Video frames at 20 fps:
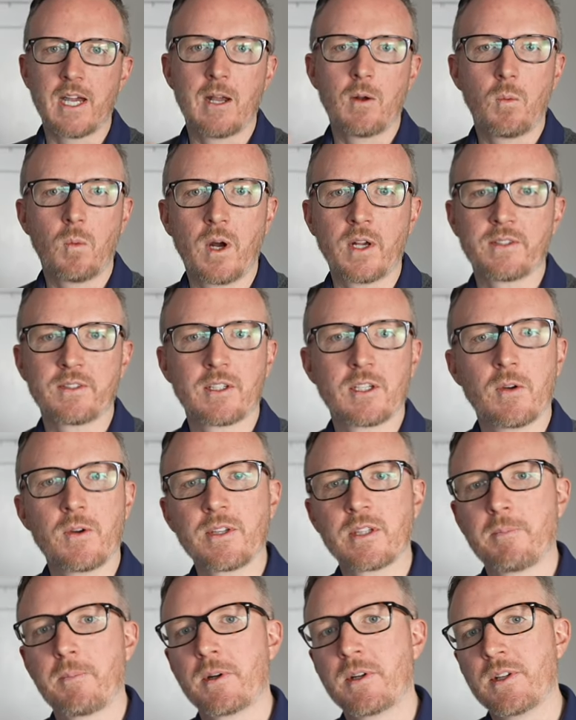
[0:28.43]
I wasn't
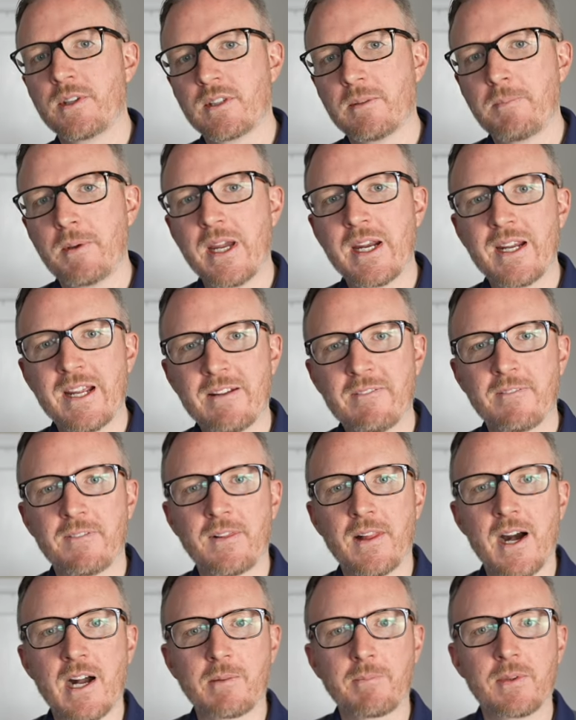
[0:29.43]
going to participate in
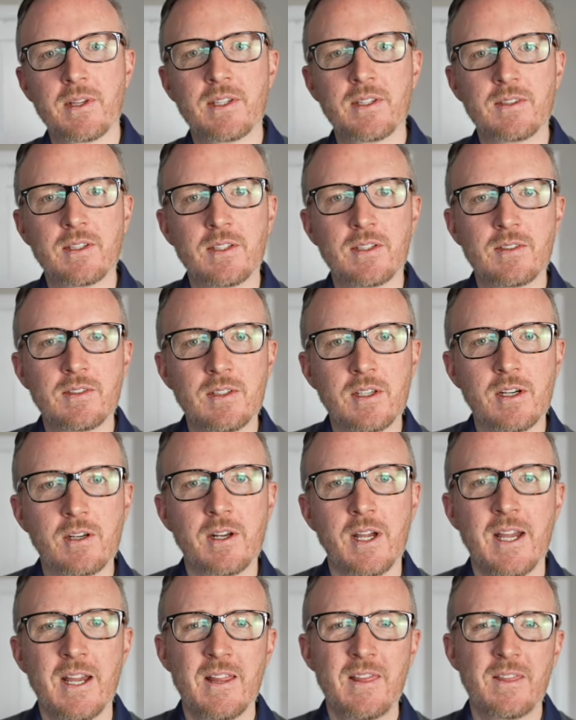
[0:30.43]
Vlogmas this
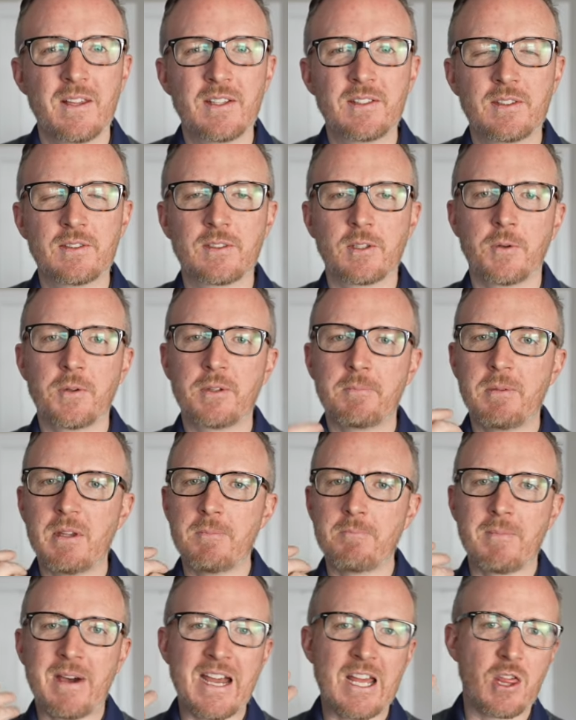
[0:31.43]
year. This is going to be
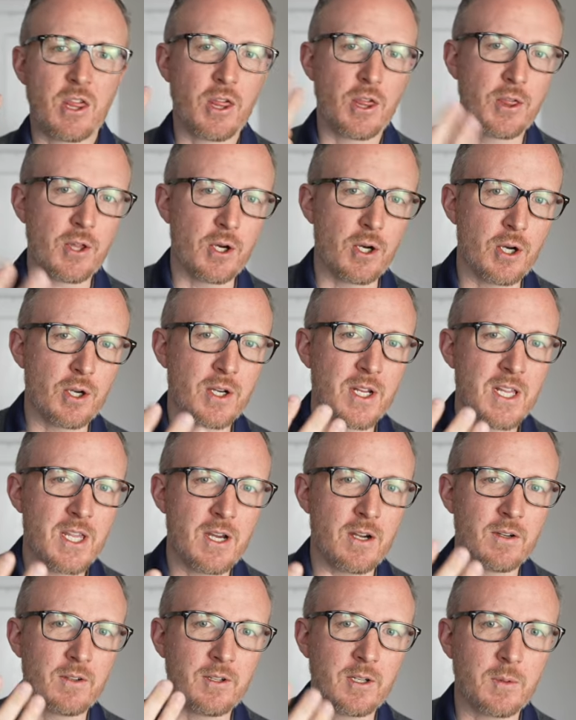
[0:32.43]
my third
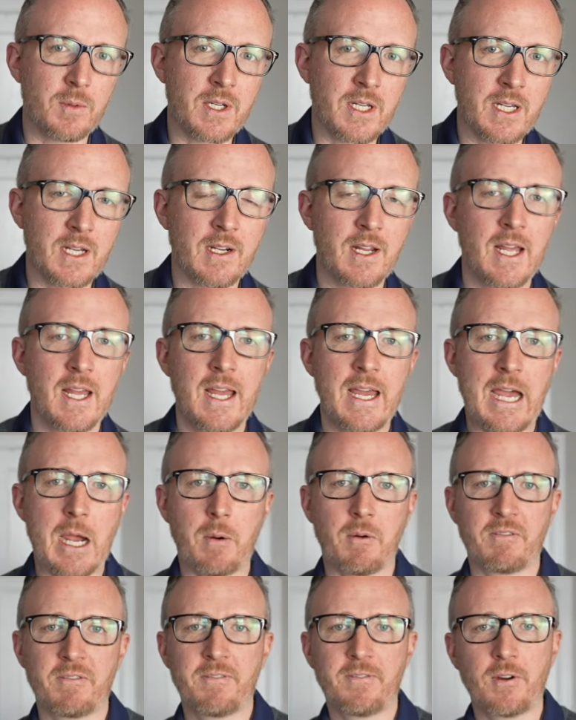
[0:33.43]
year doing it.
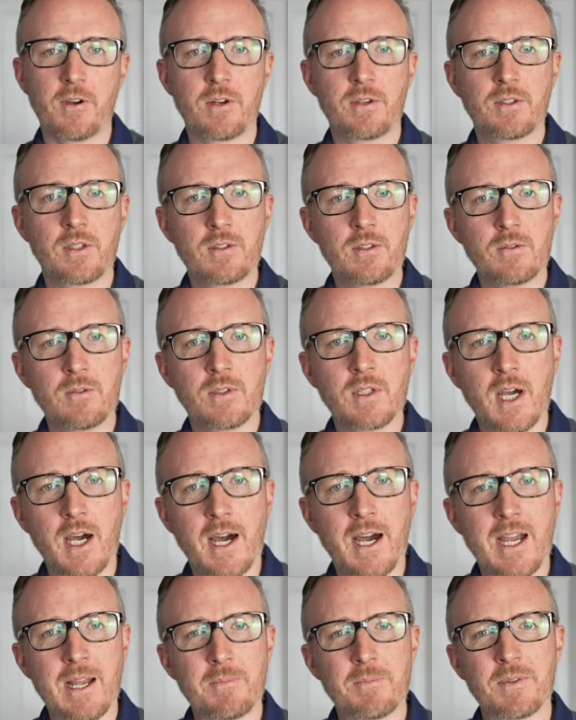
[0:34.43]
Our first two
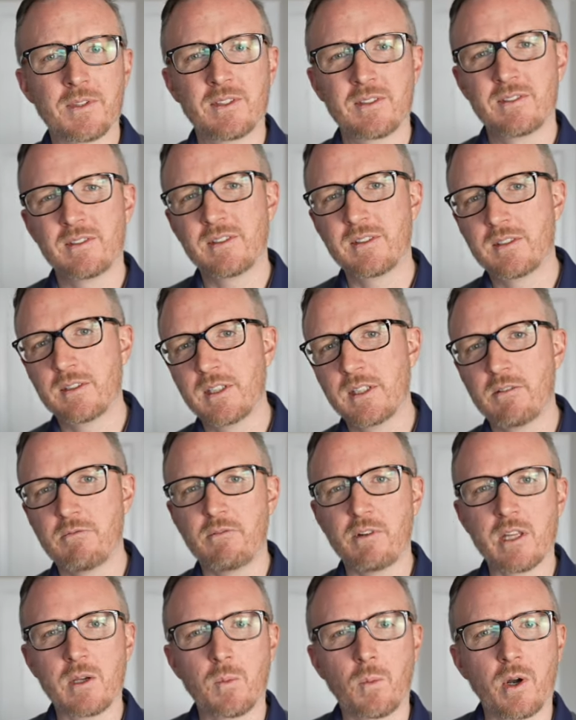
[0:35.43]
times didn't
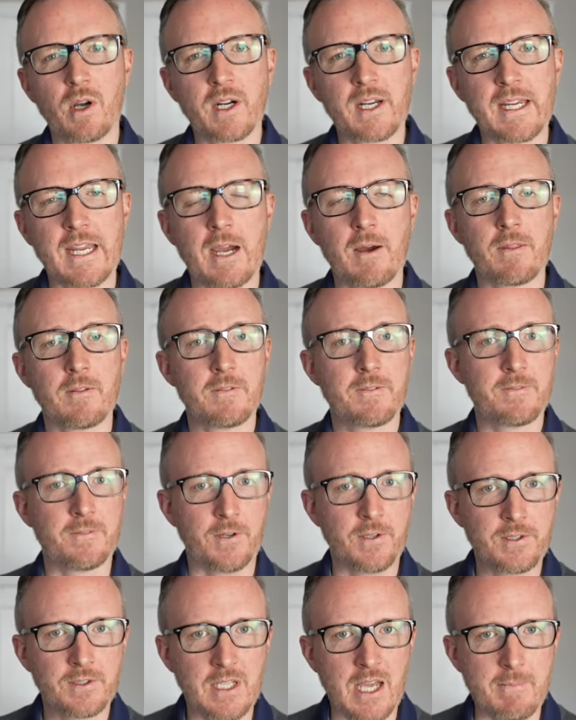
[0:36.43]
really work out the
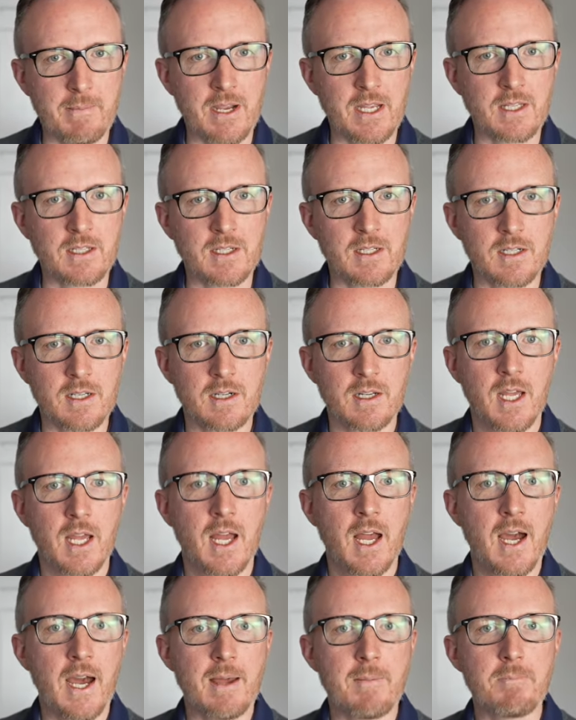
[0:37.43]
first time I did it.
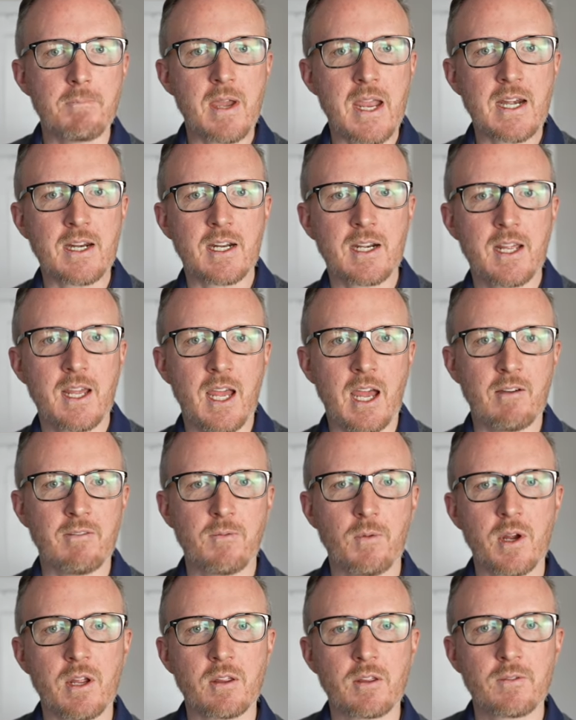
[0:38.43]
I made it
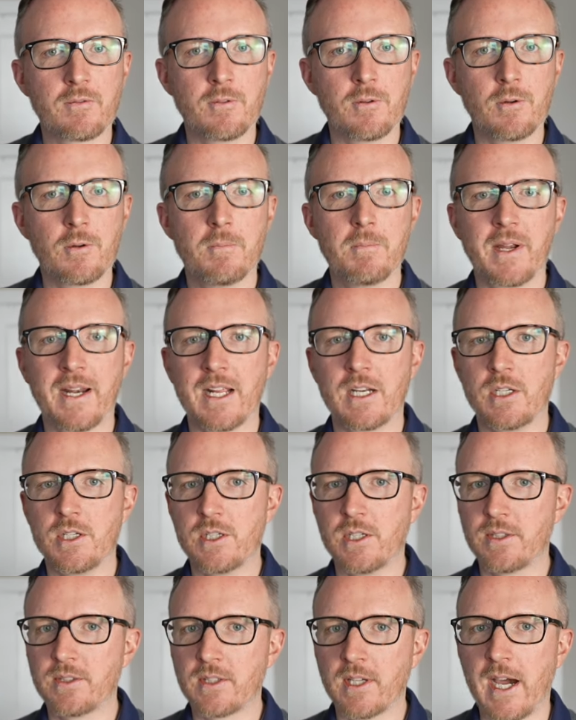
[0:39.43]
halfway through, but I had
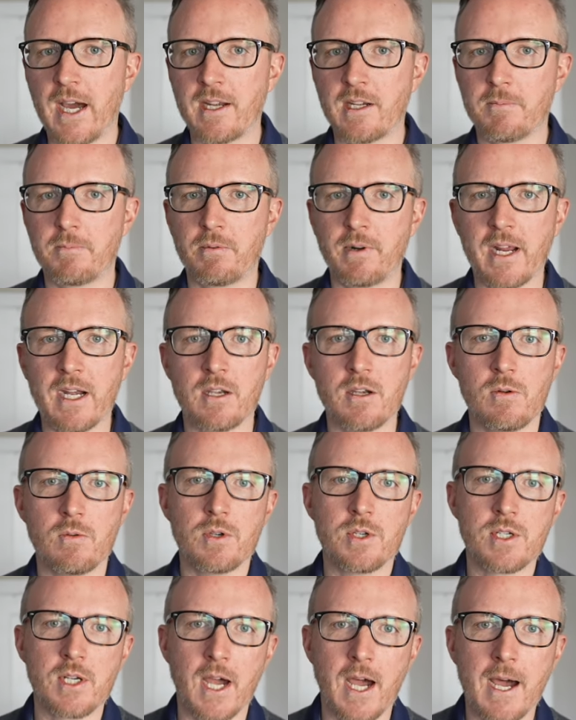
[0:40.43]
just gotten a brand new
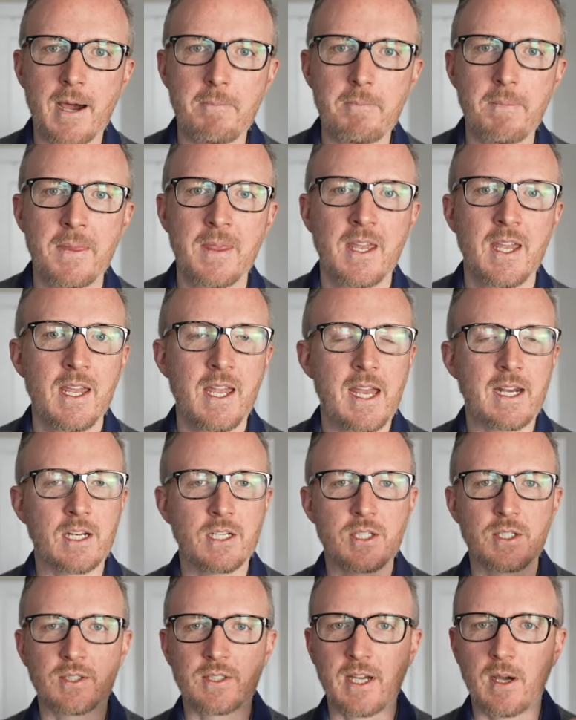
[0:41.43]
job and it
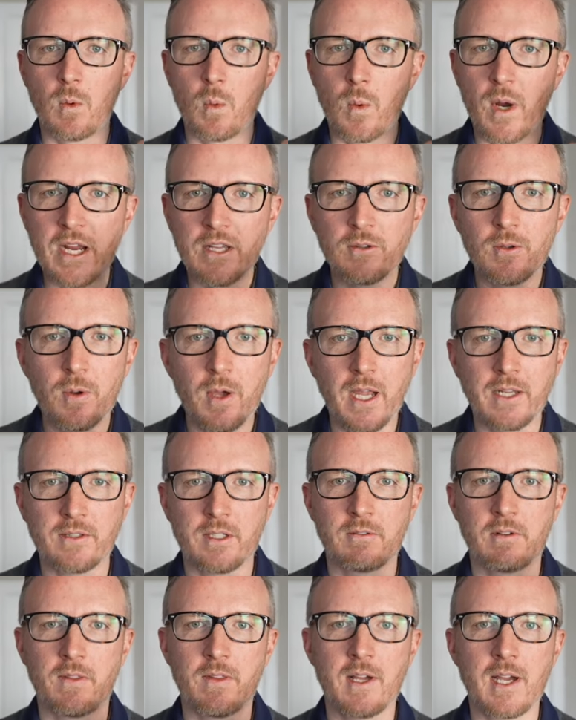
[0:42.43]
just got way too
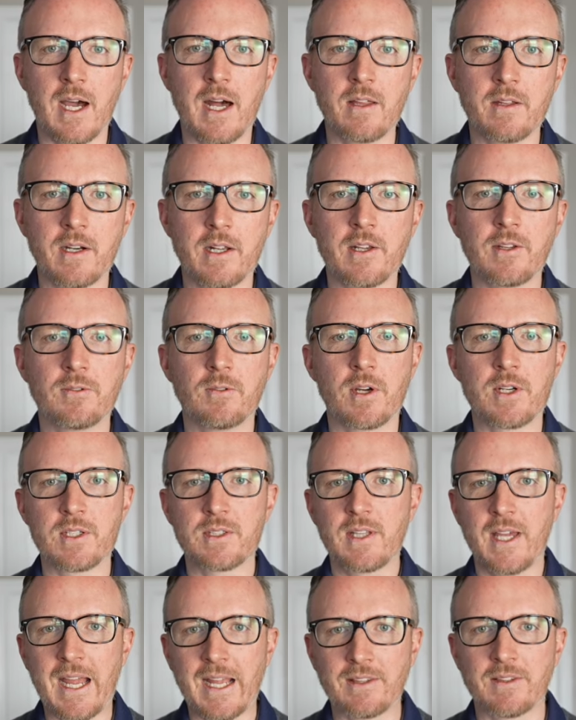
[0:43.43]
hectic around the holidays, so I
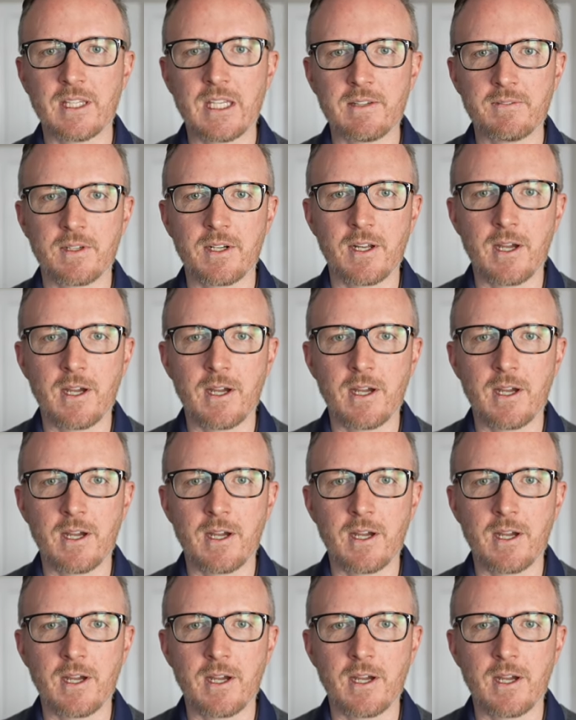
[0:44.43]
just had to give it